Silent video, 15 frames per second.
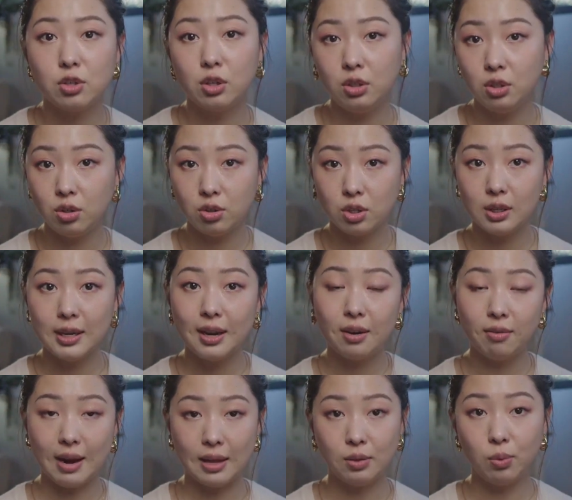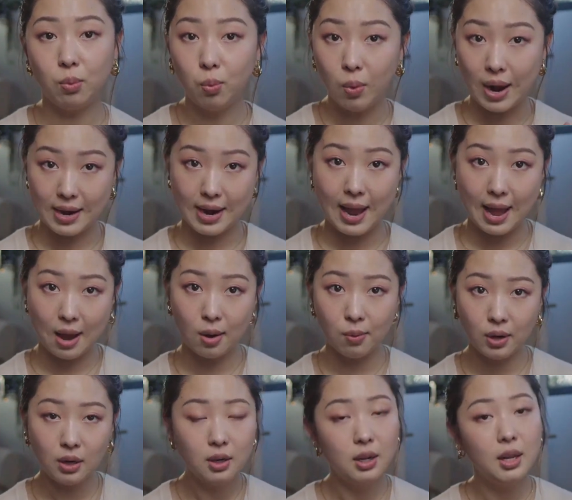so usually around 1 hour.